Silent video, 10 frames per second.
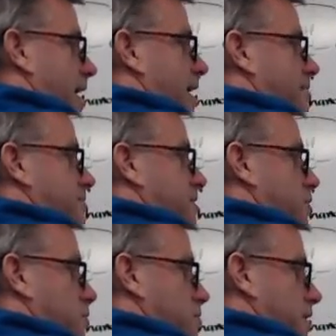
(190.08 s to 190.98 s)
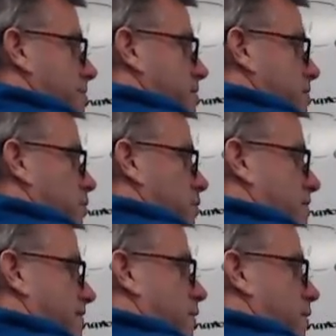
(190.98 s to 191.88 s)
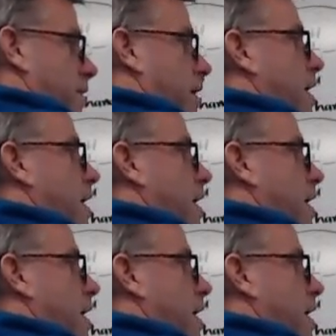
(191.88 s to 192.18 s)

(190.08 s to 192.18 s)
atoms? 2 times 2 is 4.